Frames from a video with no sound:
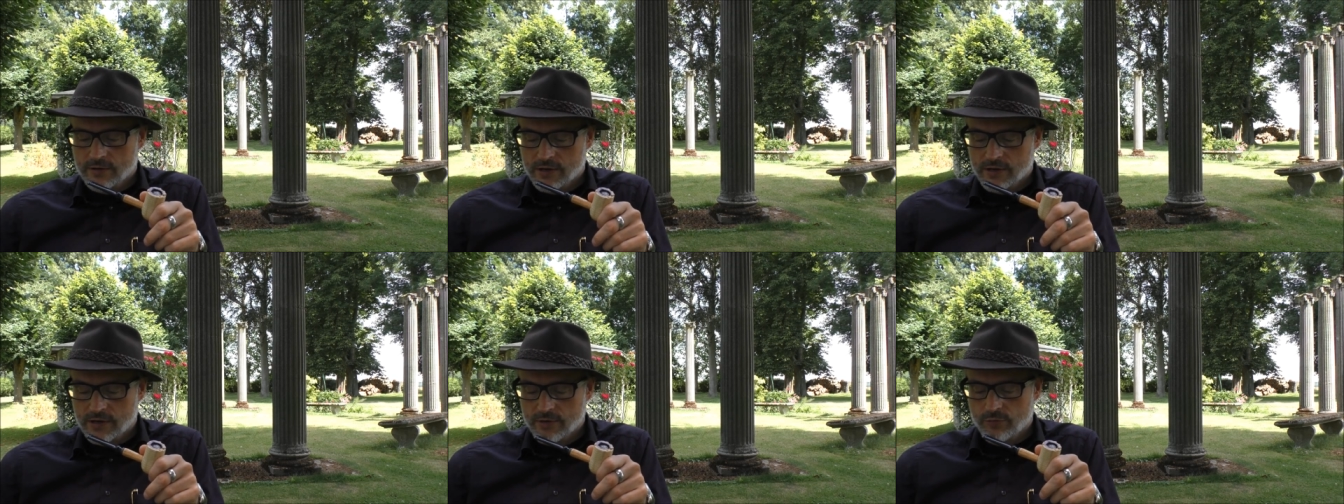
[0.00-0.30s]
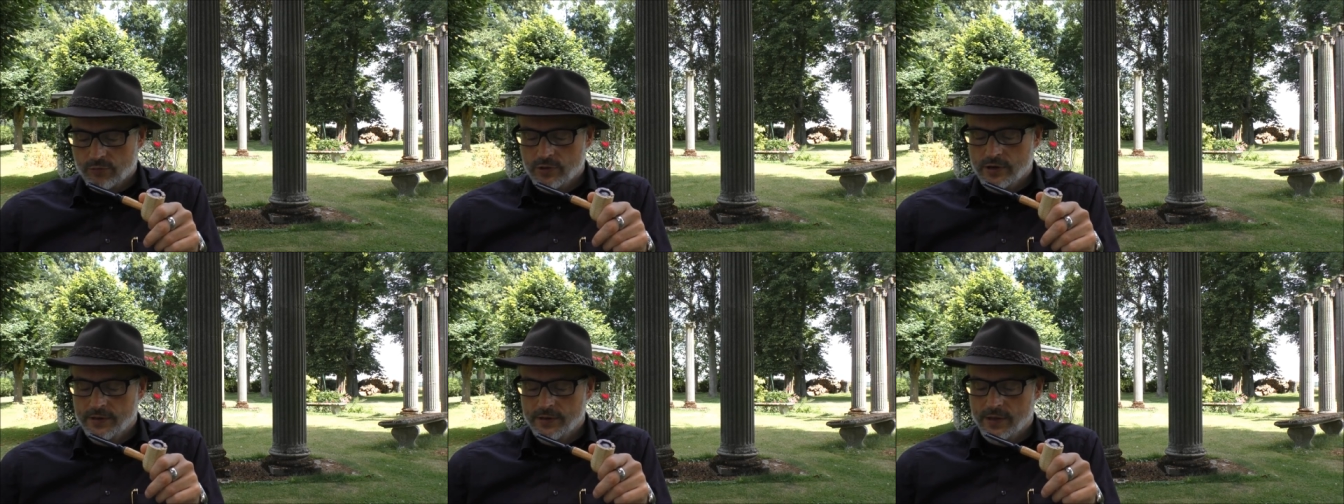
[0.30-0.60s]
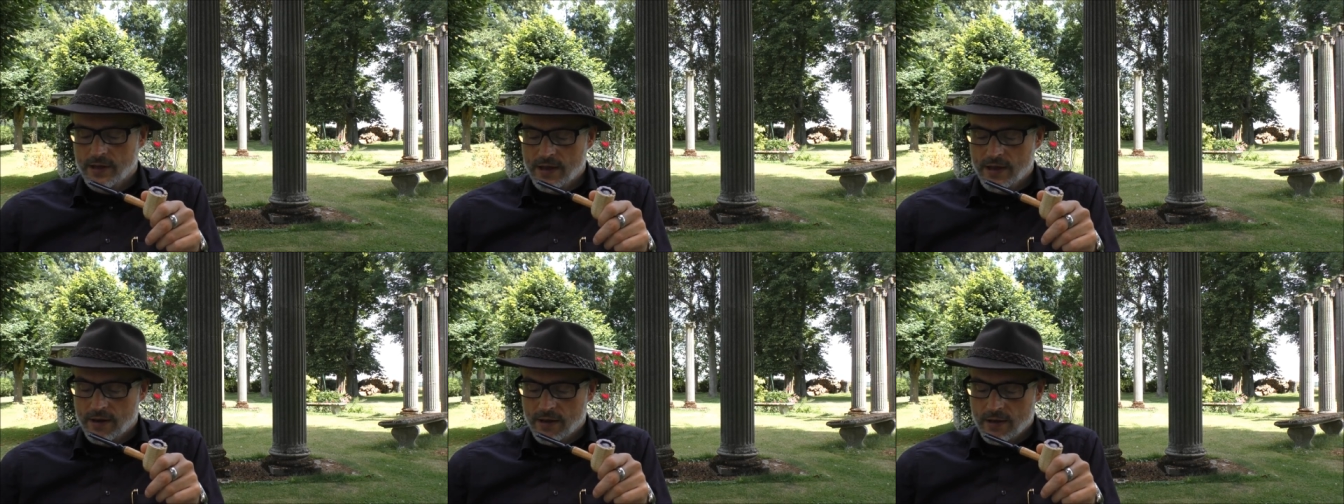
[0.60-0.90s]
can read
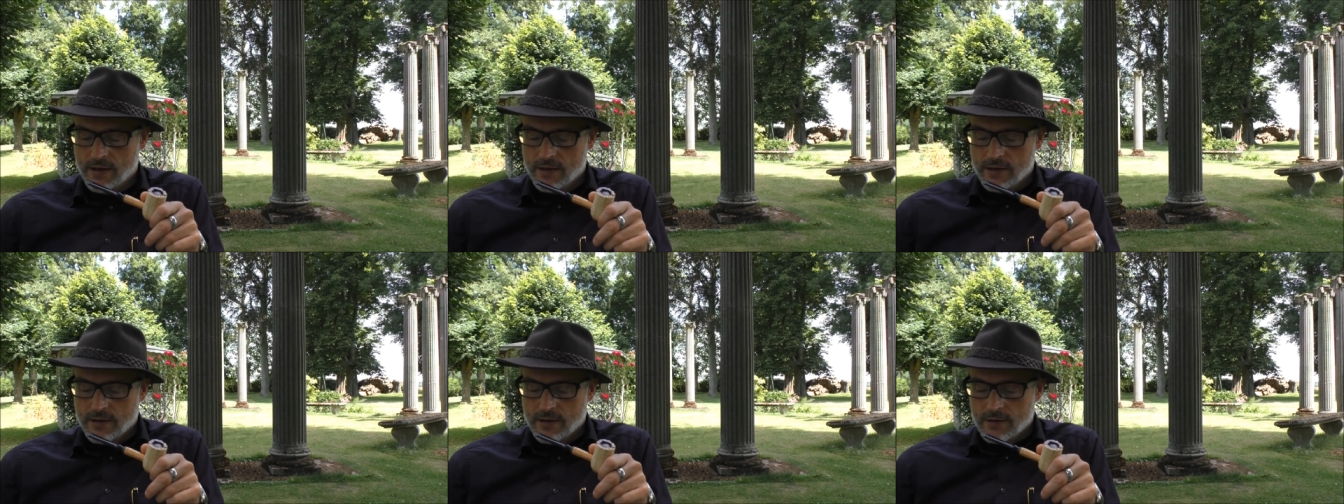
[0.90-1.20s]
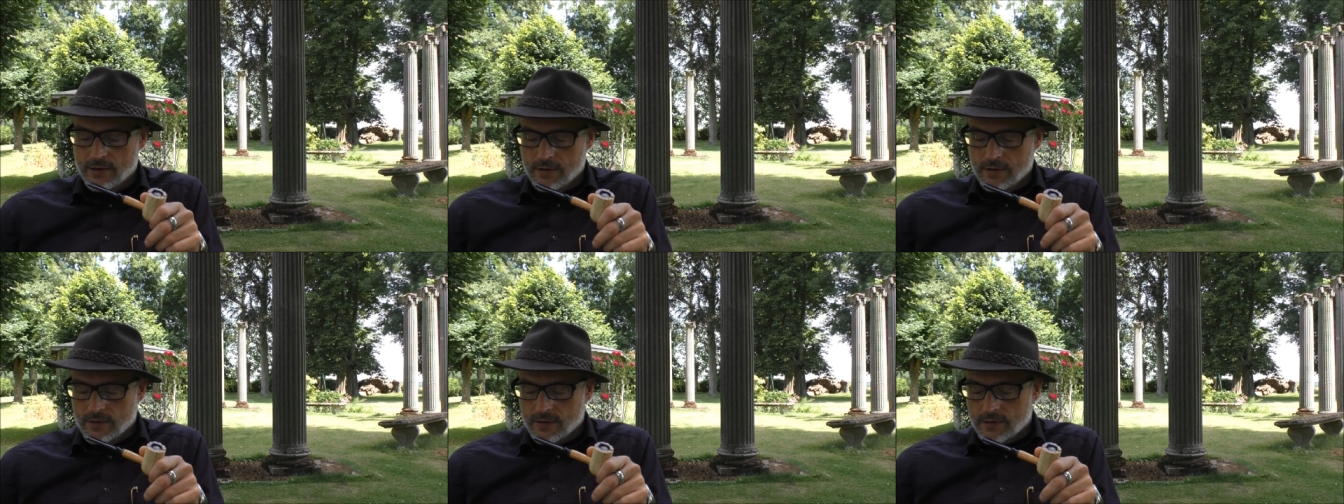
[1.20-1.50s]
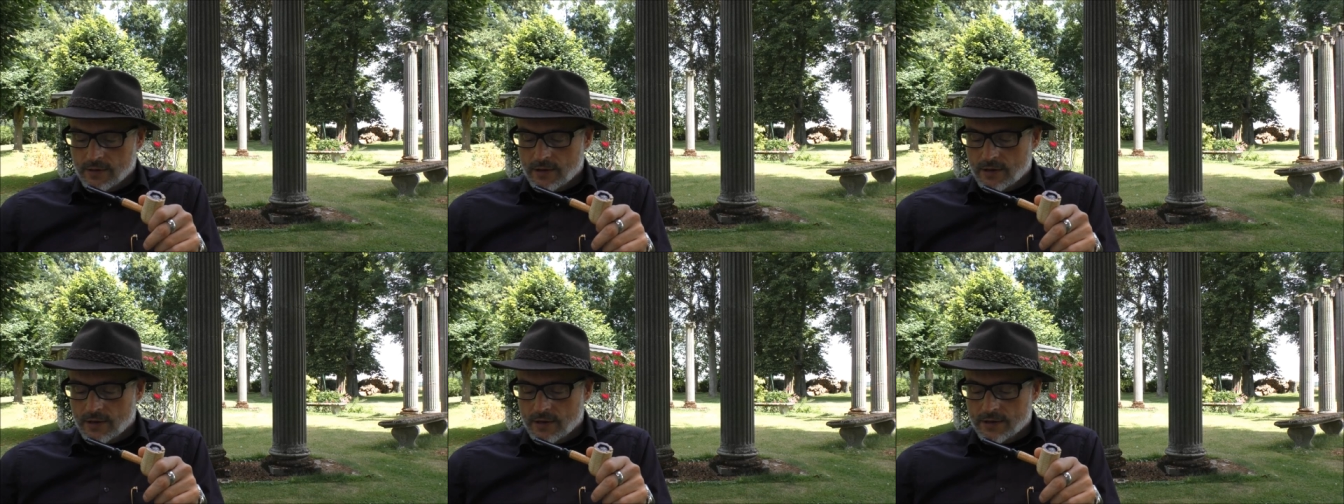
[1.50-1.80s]
that.
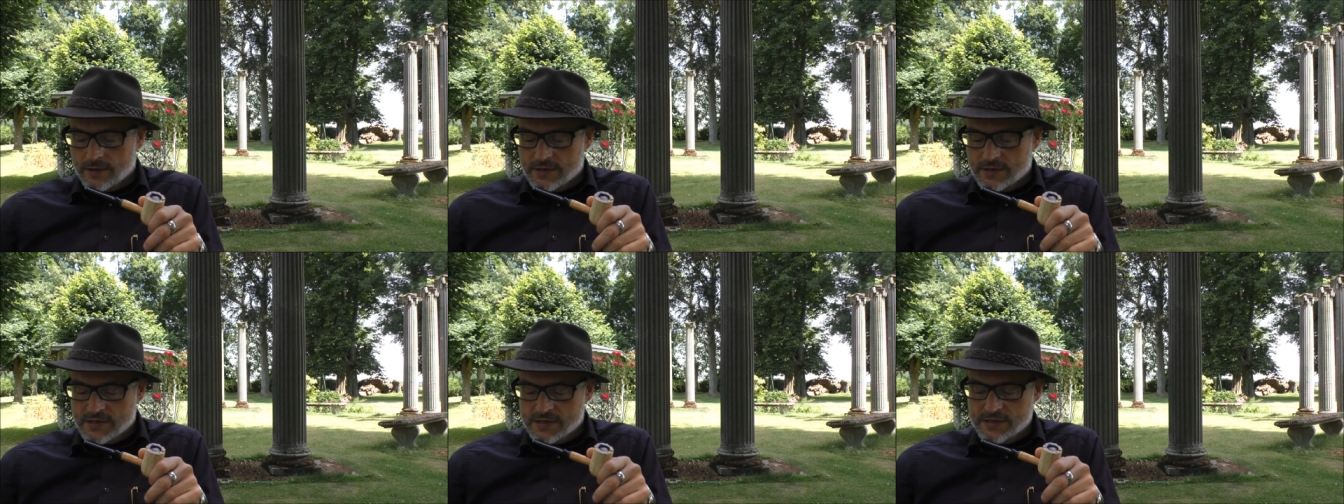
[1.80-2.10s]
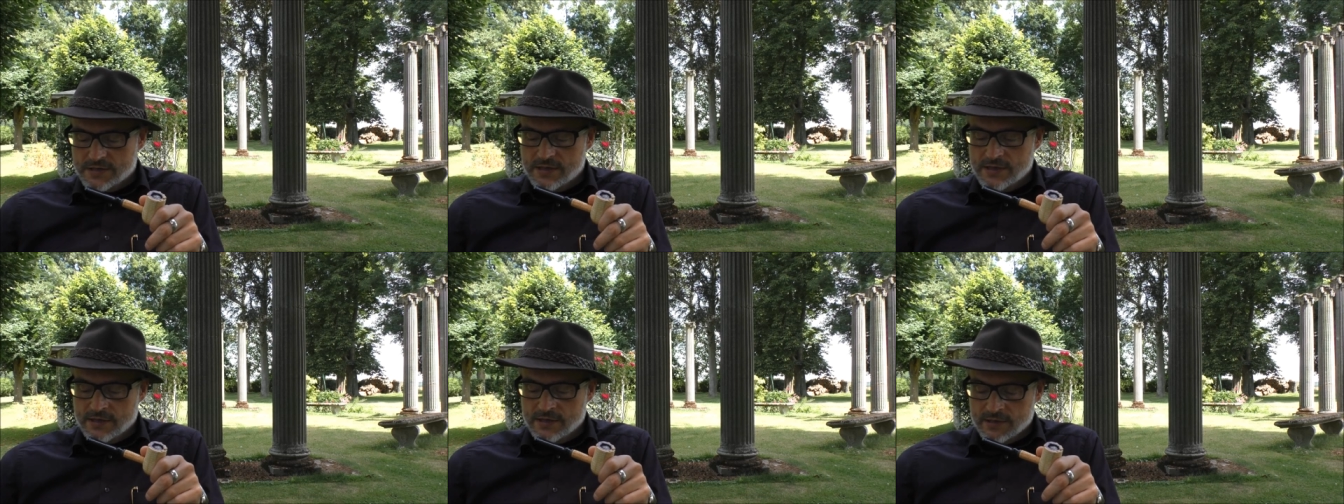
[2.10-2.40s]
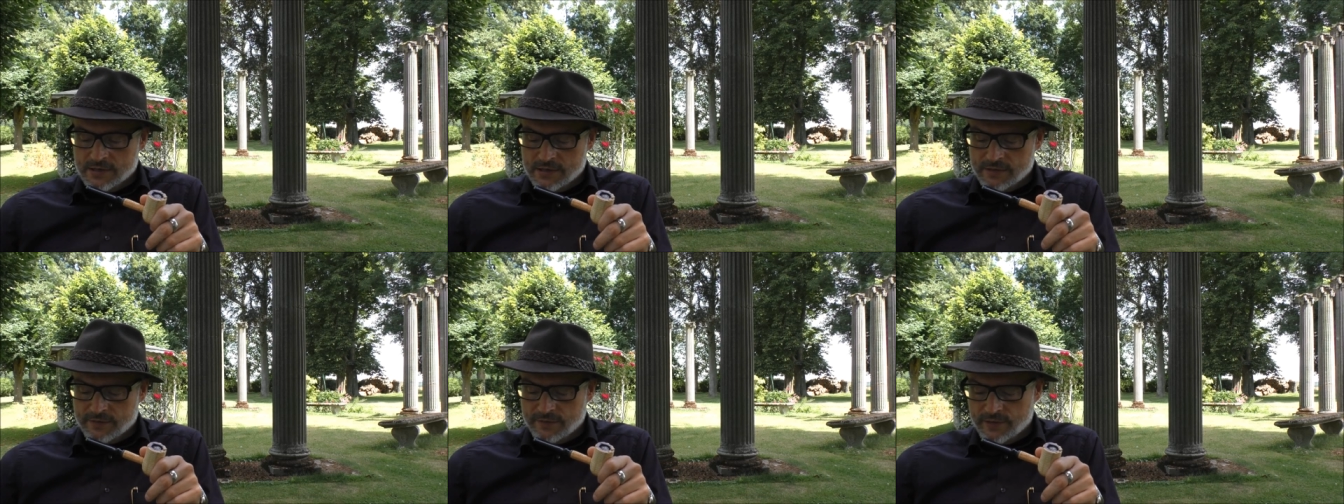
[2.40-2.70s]

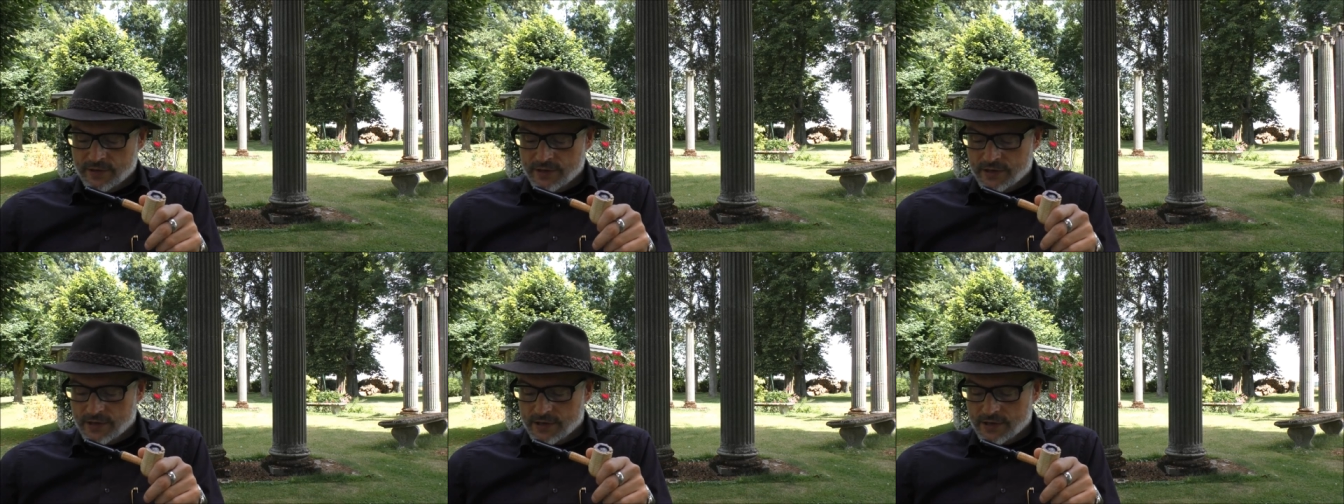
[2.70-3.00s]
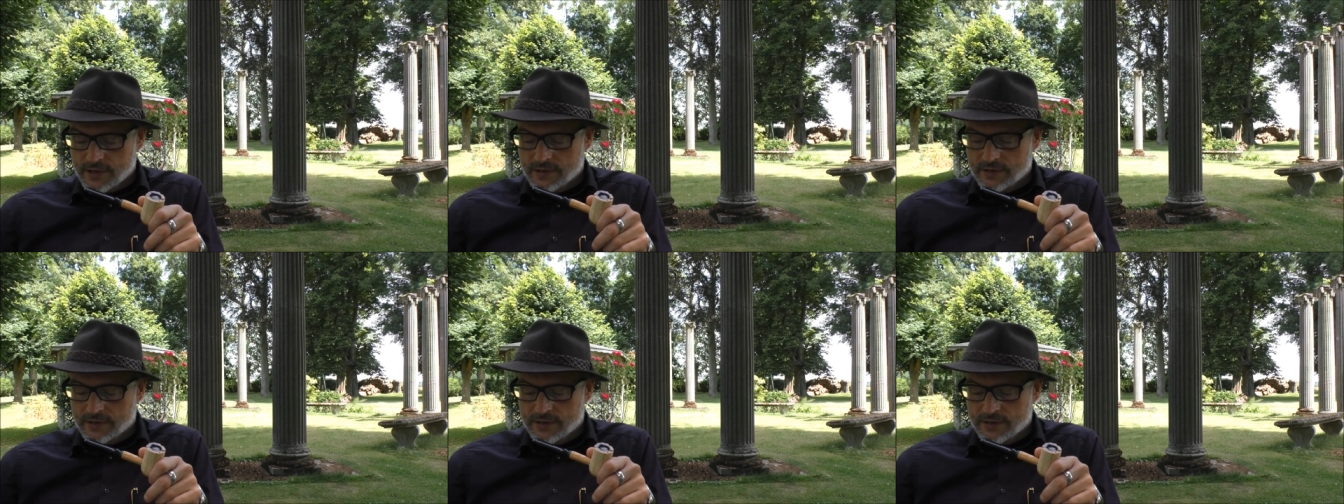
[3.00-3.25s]
Distinctively